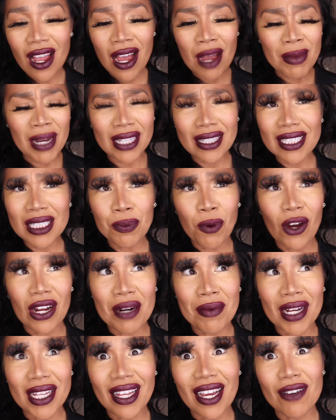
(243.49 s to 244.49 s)
I'm at this
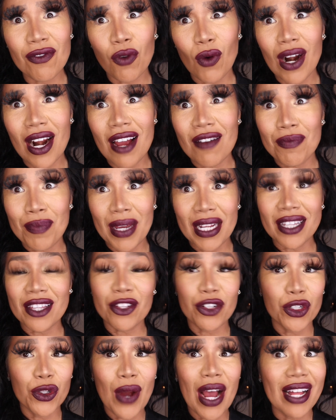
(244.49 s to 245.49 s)
point in my life where I've been
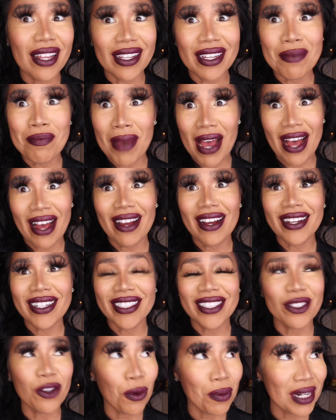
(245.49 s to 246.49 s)
through hell and
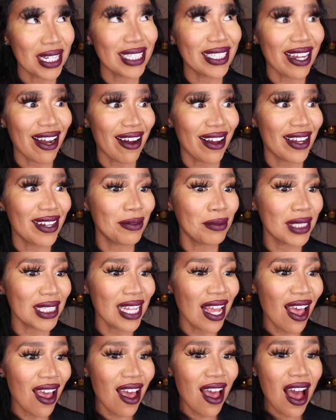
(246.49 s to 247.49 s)
back so many times.